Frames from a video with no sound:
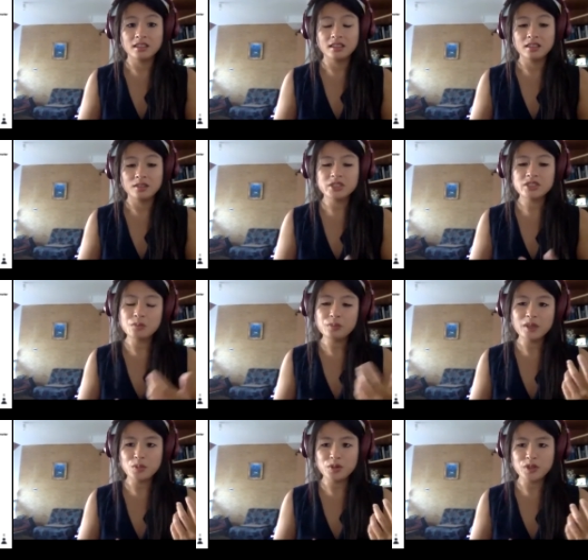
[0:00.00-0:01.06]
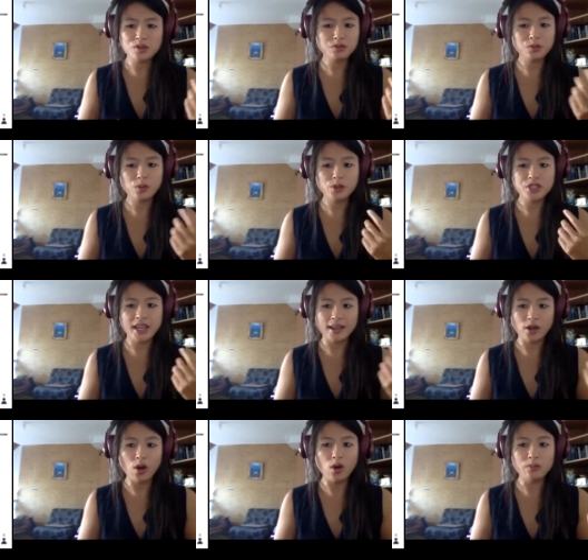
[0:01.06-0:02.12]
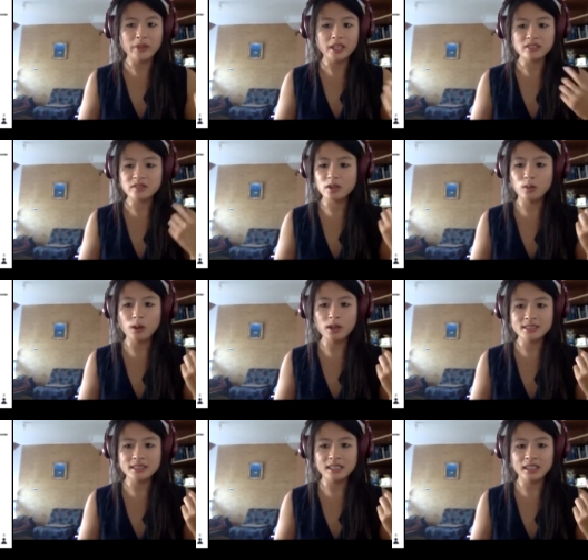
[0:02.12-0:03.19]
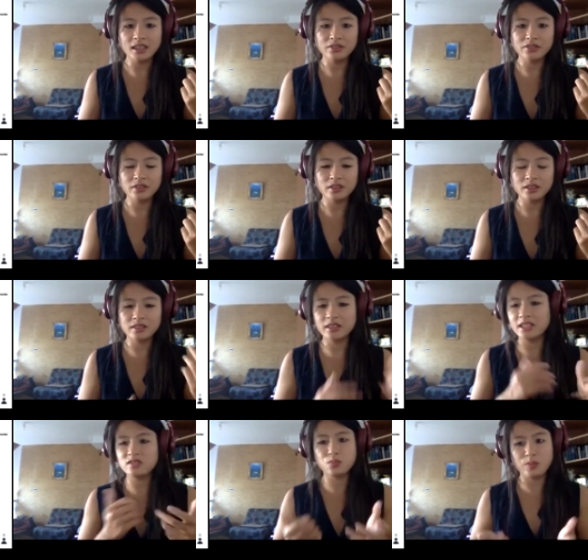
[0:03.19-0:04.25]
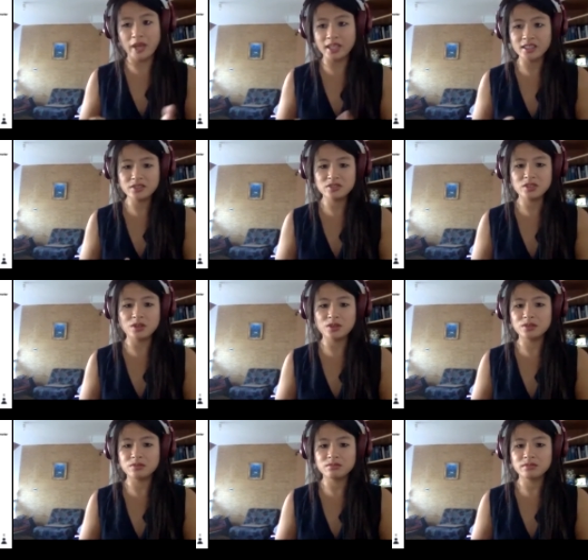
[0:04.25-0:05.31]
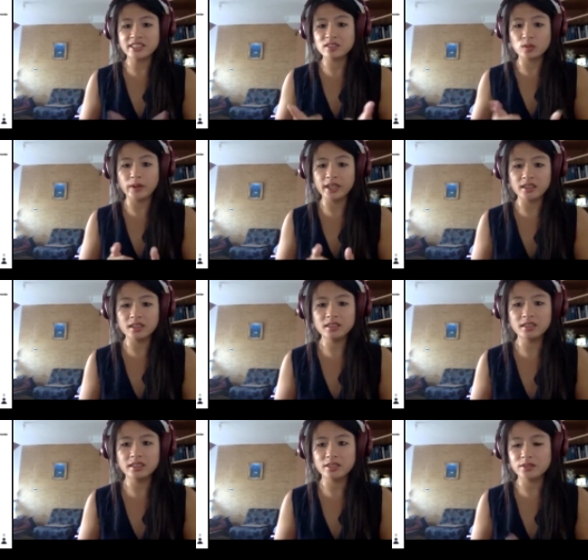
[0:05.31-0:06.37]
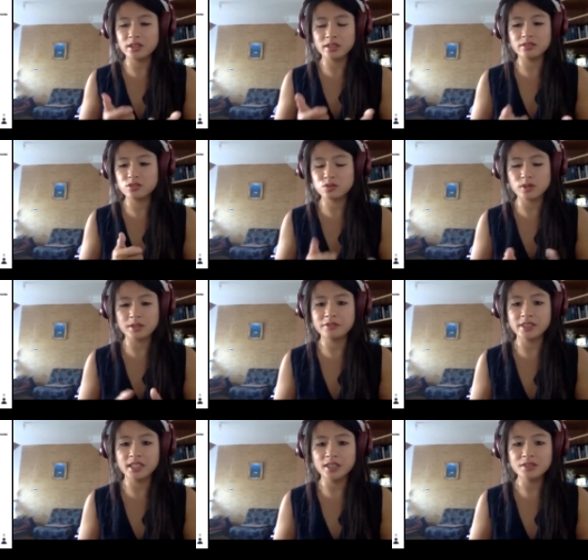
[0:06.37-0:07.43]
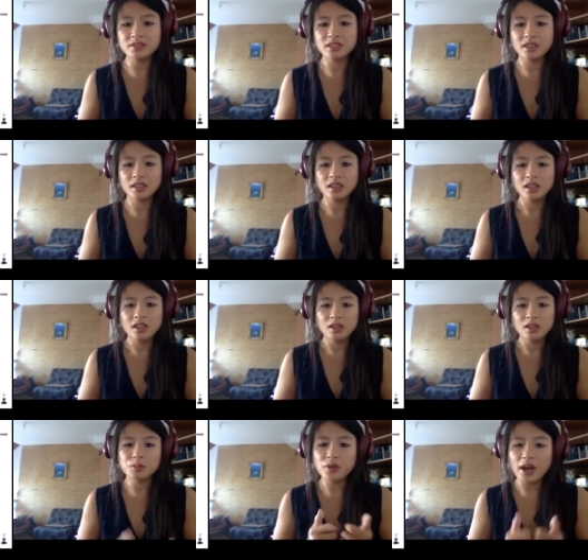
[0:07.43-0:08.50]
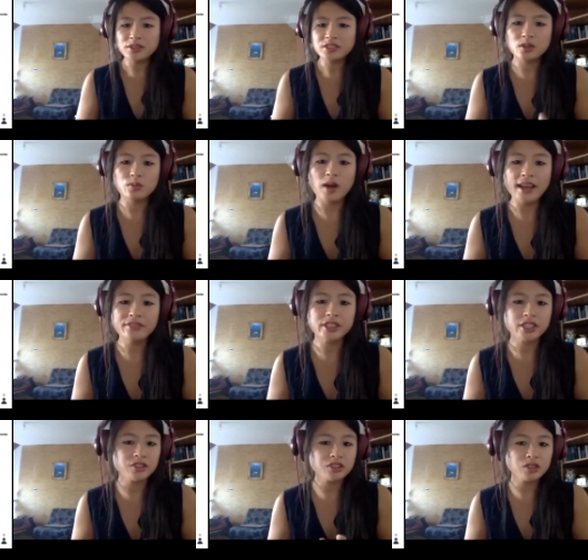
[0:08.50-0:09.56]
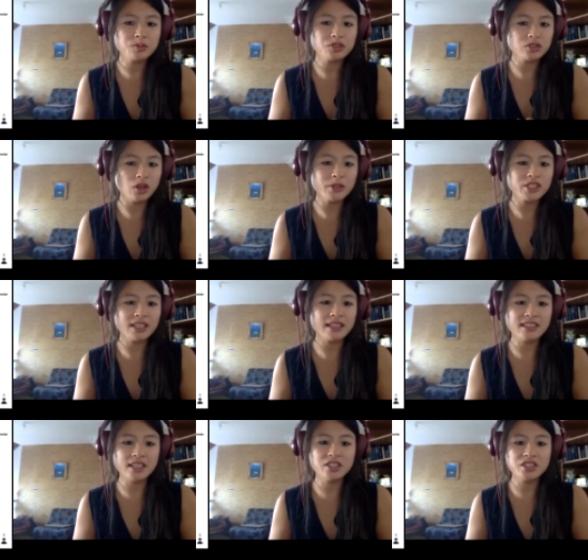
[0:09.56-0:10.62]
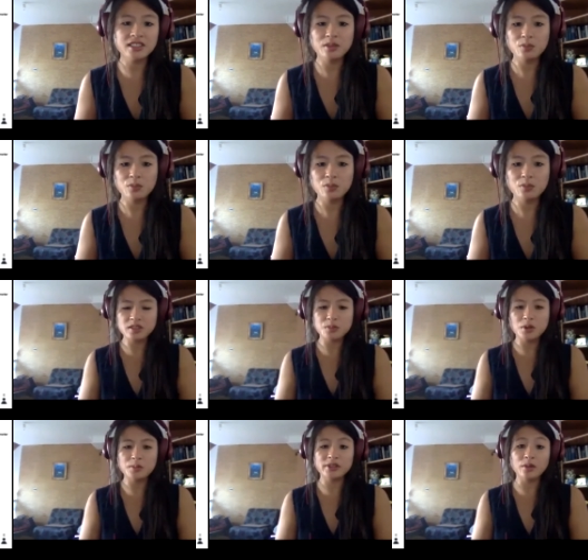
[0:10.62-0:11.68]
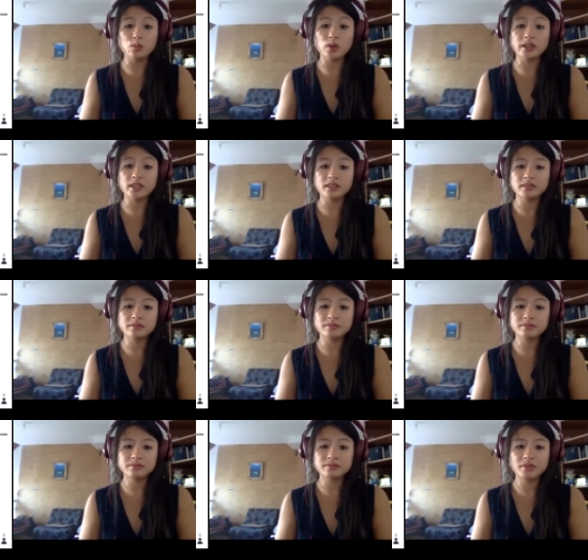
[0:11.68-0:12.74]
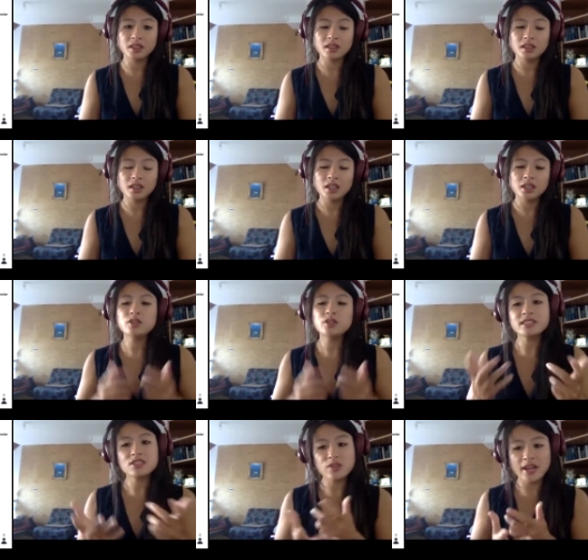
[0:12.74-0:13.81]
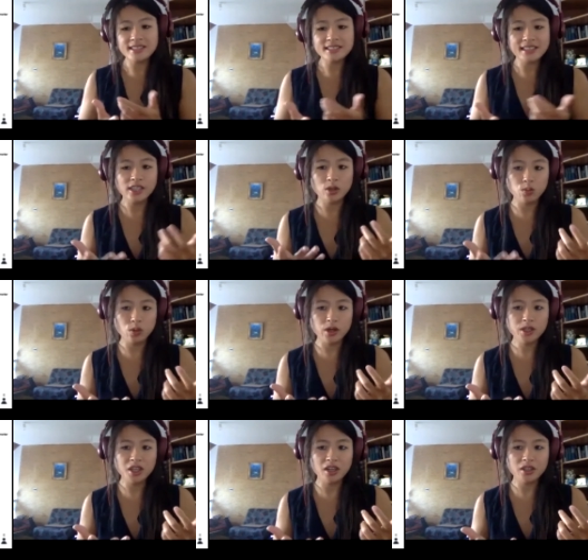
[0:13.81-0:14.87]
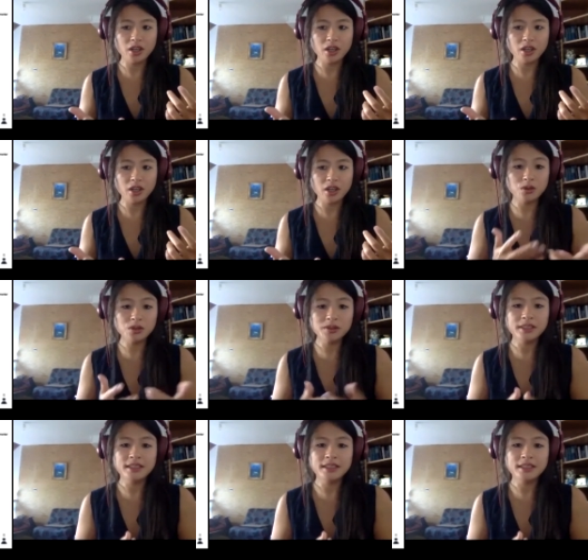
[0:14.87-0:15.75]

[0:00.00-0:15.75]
but some people use 4G at home because of the quality is better, so it's quicker. You can stream videos. But browsing the Wi-Fi consumes so much less energy than browsing the mobile network. Do you want to translate a word on Google?